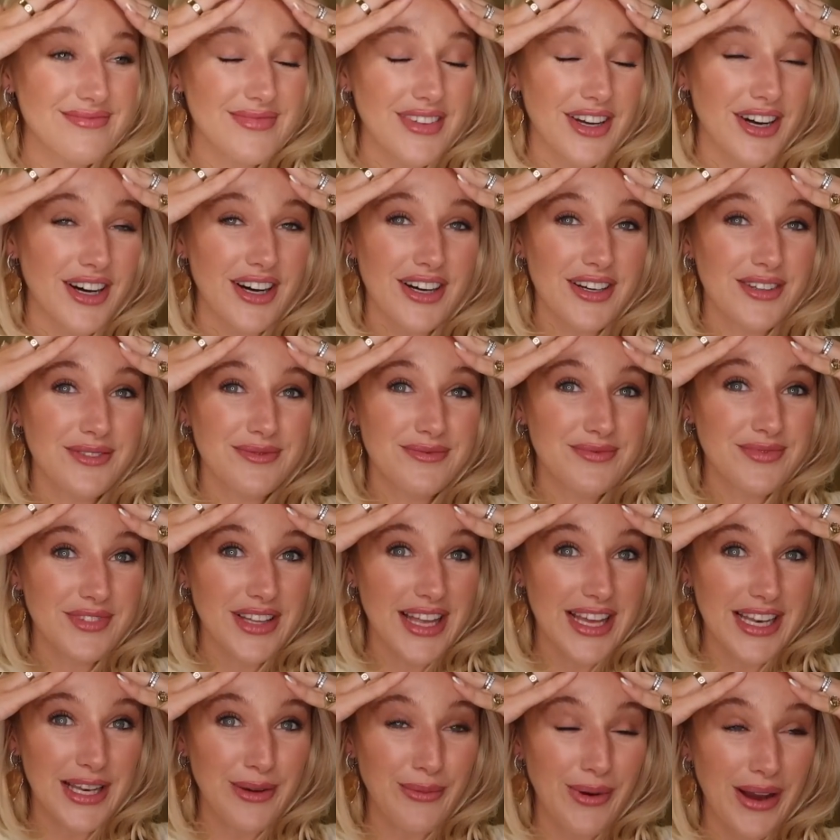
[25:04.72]
Oh,
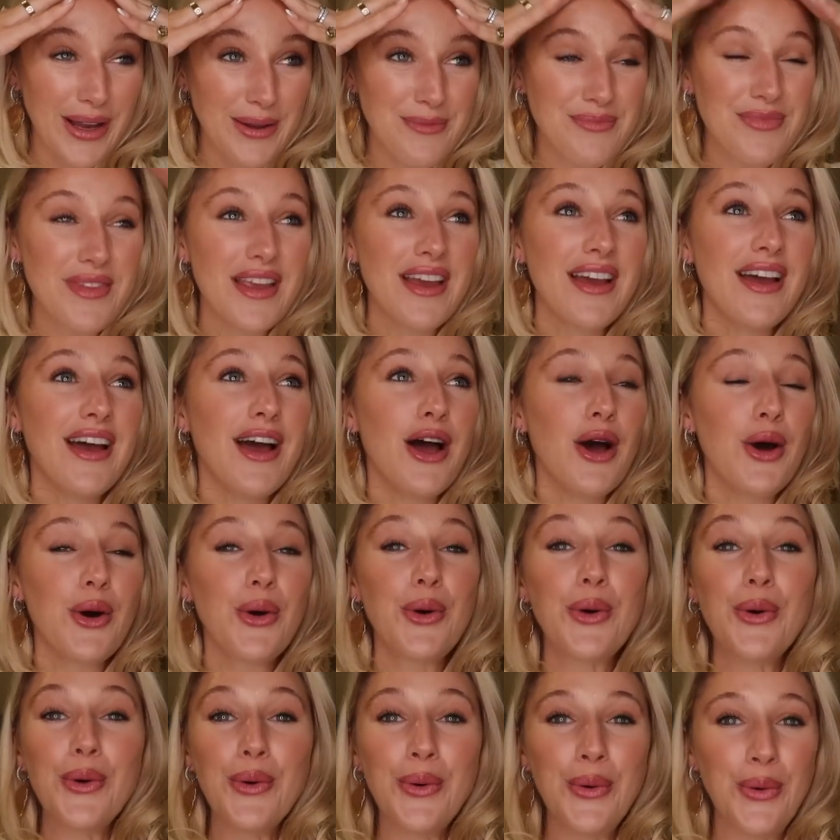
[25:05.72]
anyway.
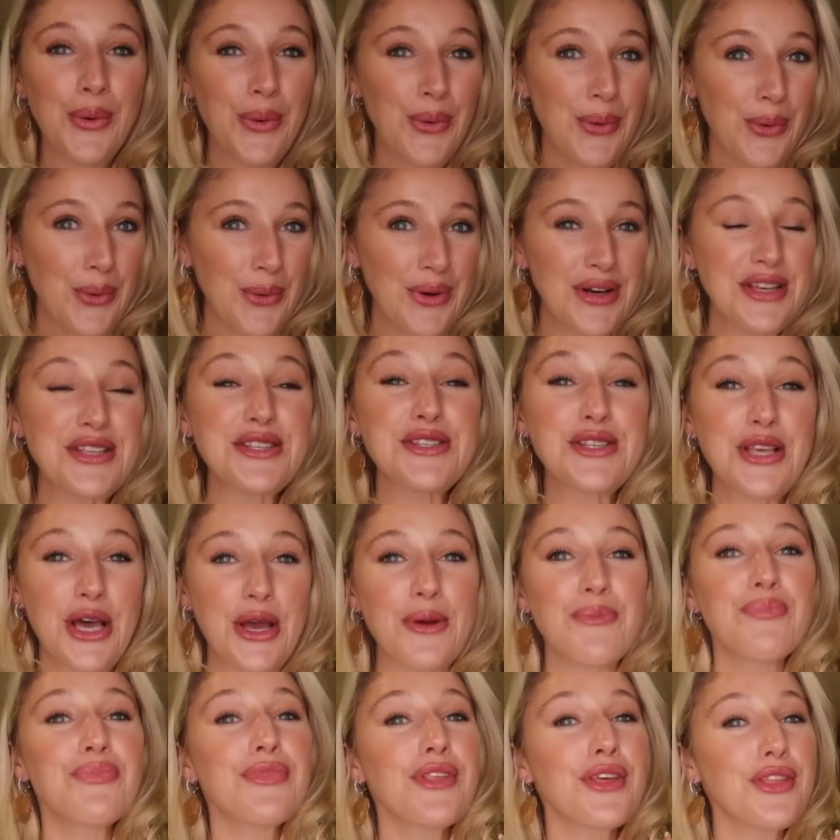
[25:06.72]
So,
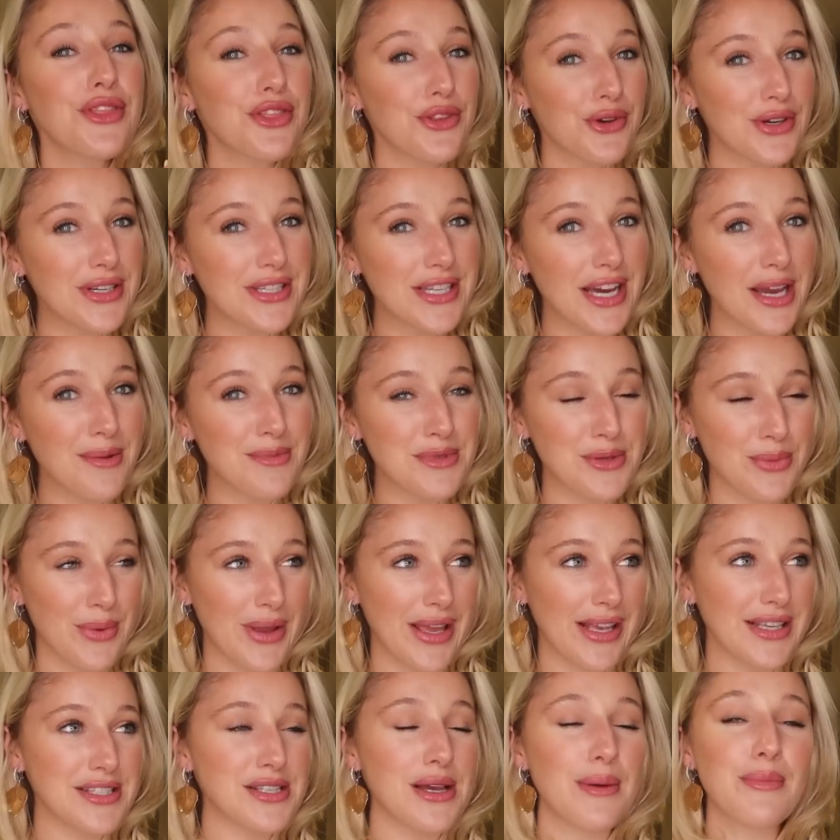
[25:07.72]
3 times a
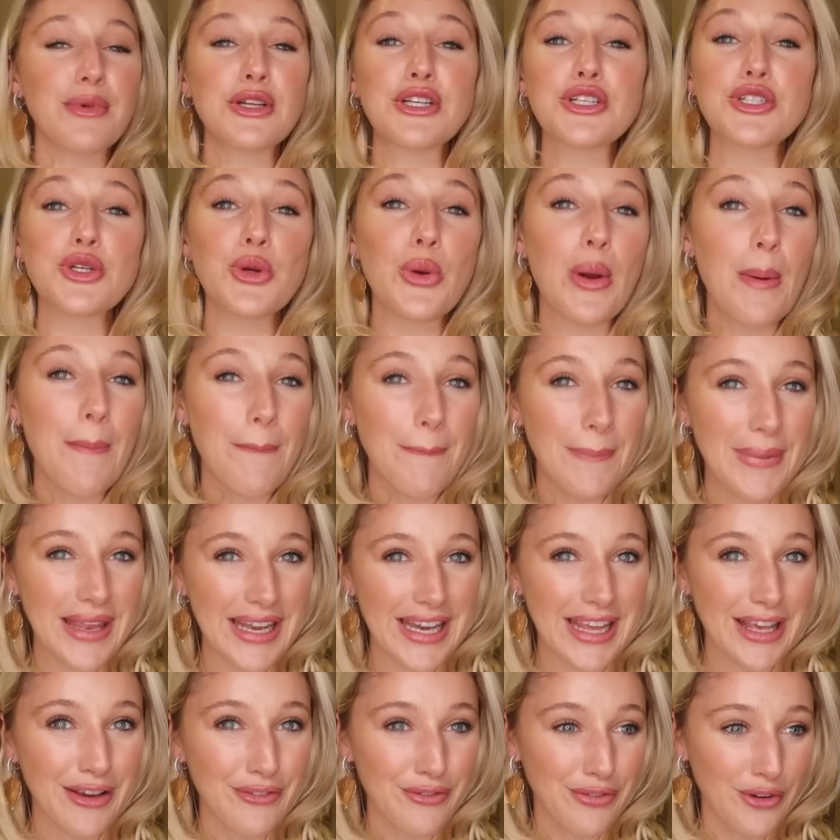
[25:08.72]
week, so I'm gonna do a
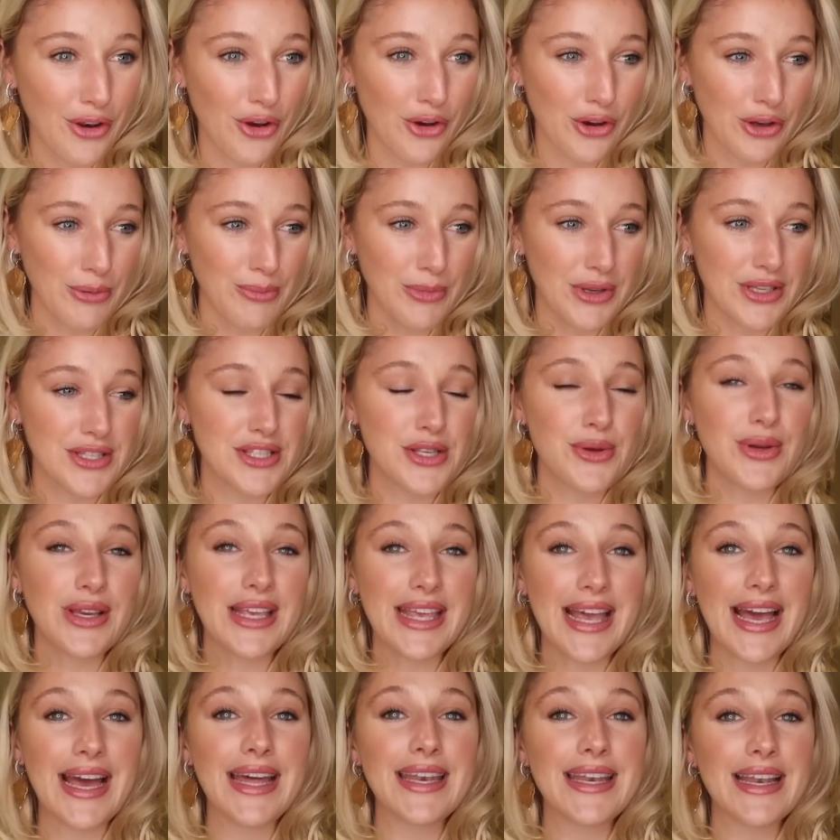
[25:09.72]
mini vlogmas. So
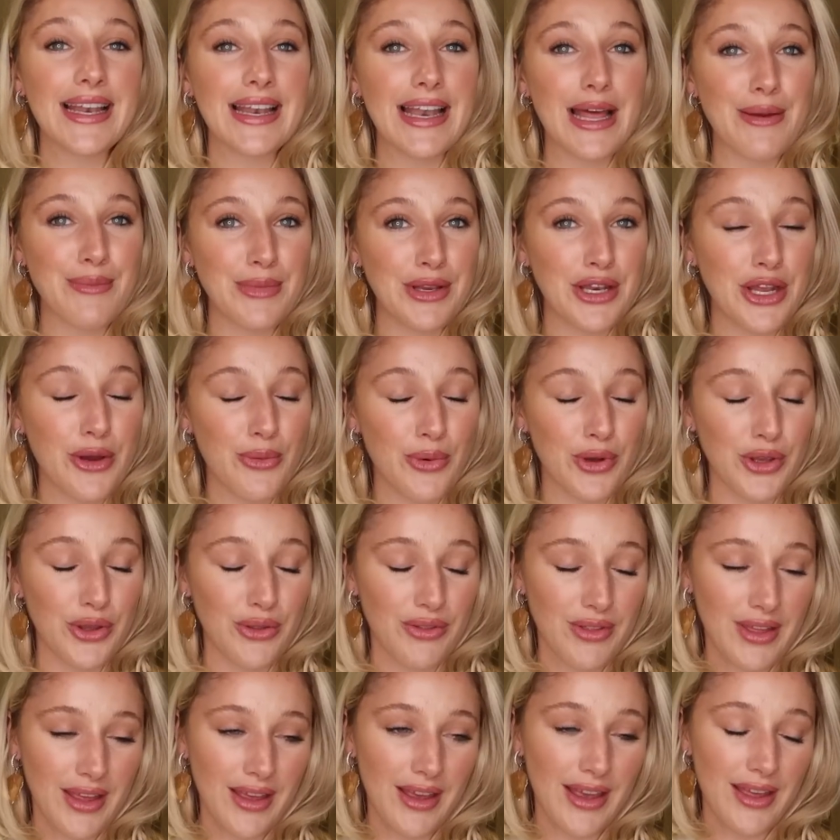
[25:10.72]
again, let me know what you
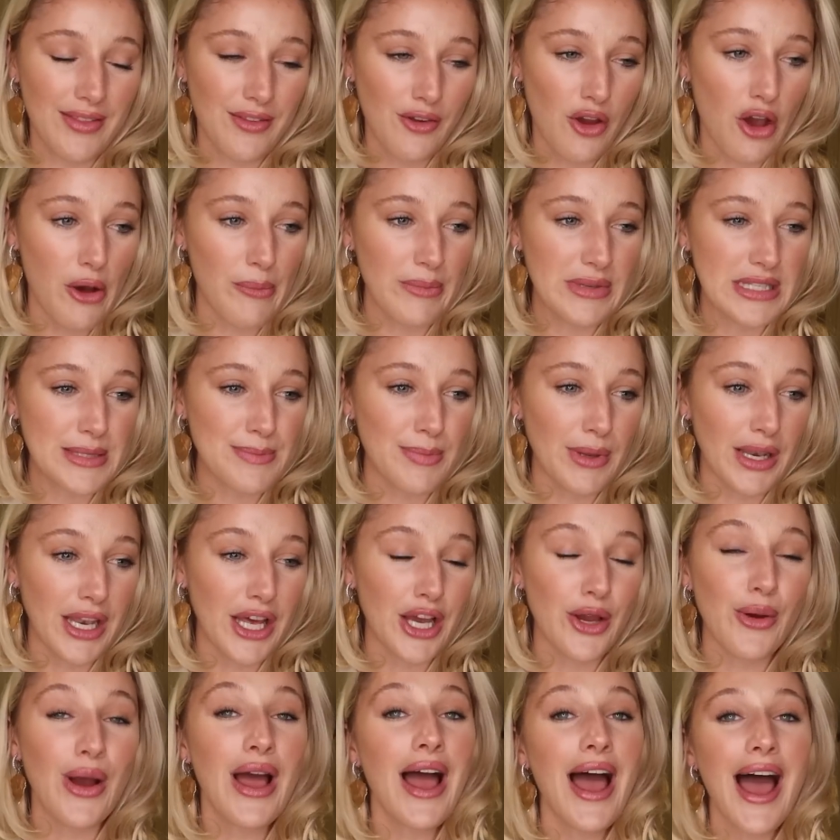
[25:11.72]
think in the comments
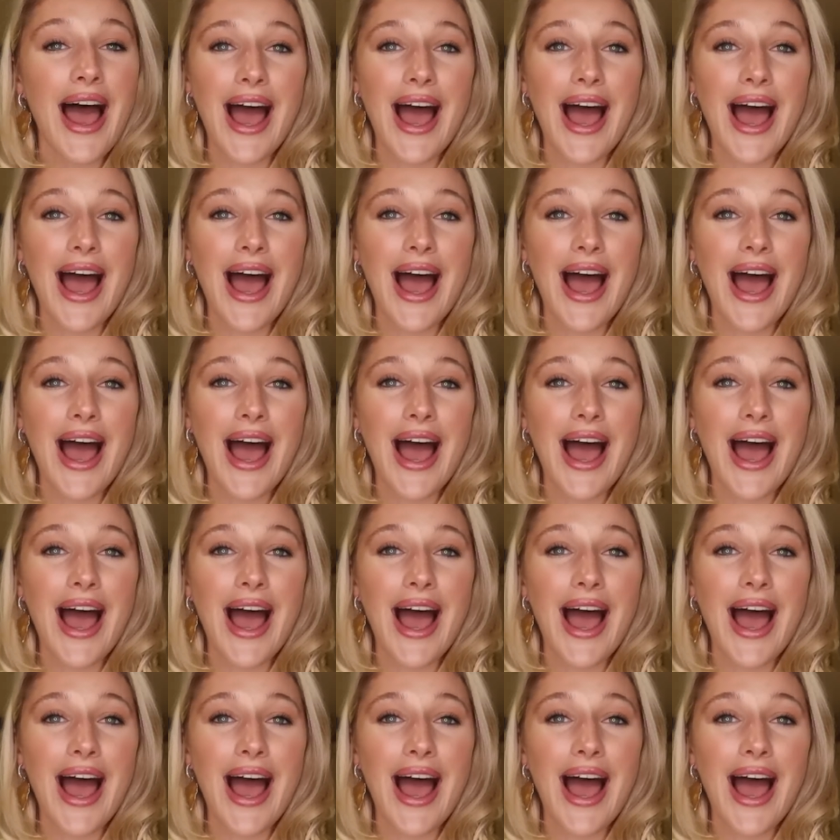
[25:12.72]
below.